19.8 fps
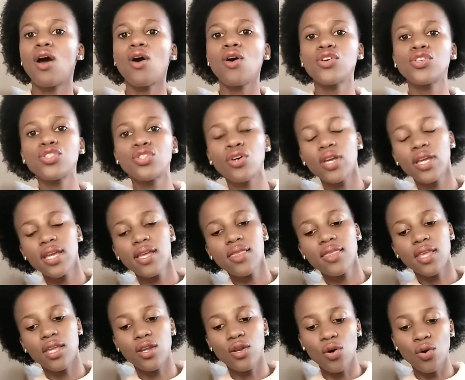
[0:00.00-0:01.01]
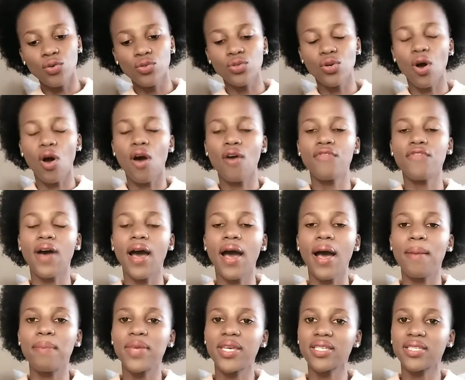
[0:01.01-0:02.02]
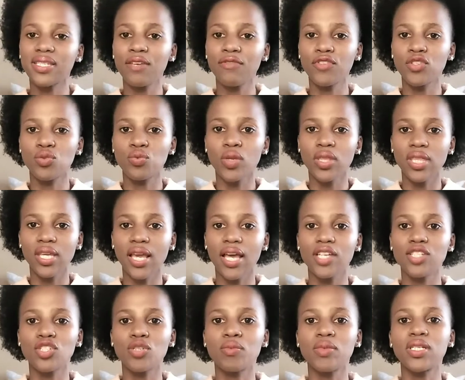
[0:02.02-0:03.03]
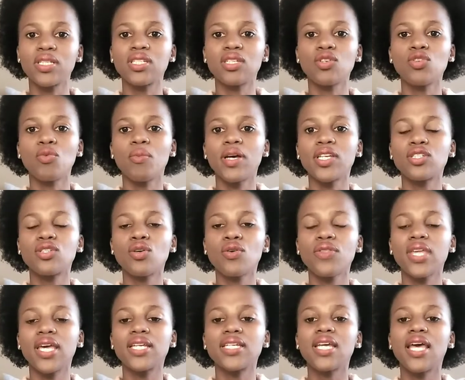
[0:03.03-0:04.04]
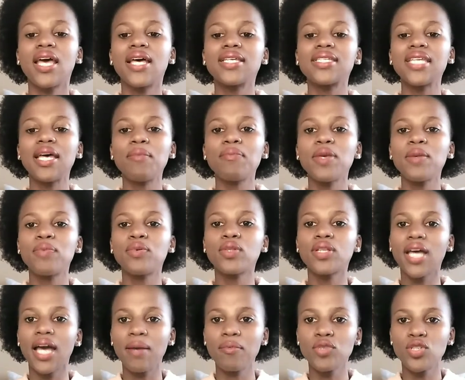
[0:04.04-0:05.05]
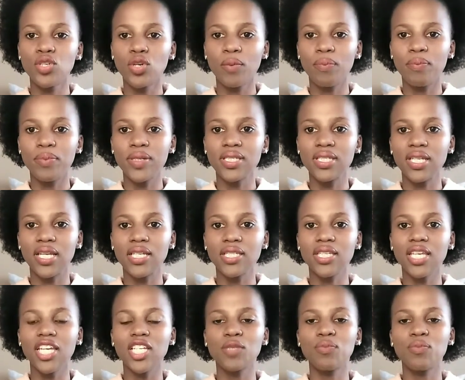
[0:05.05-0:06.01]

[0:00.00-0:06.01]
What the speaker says: Also, in the note of a service with the customers, you must know that some people come to your business